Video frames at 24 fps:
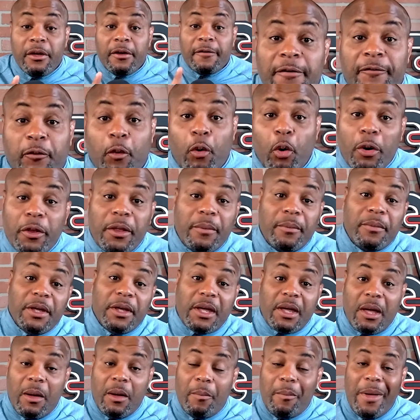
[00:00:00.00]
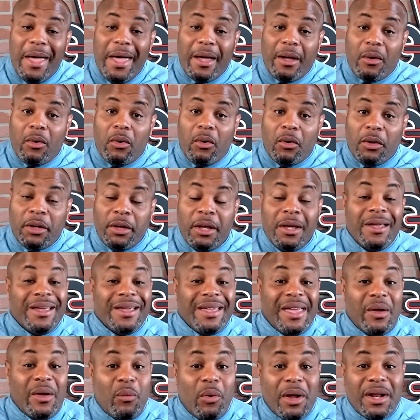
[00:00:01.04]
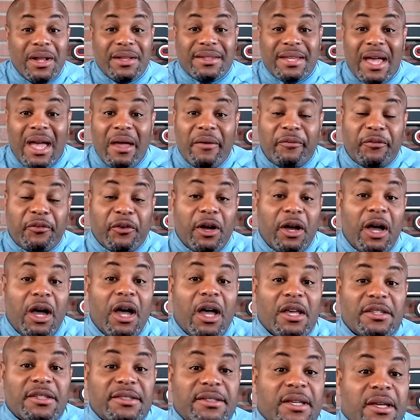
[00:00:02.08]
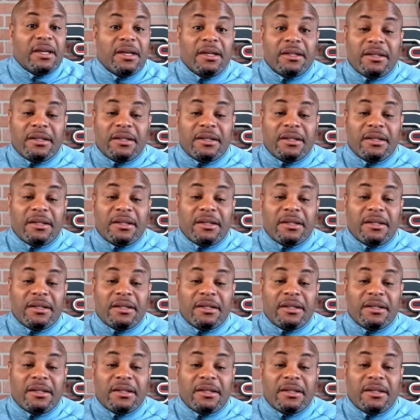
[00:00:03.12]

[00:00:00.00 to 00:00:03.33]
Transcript: for them to come back on, and what a time for us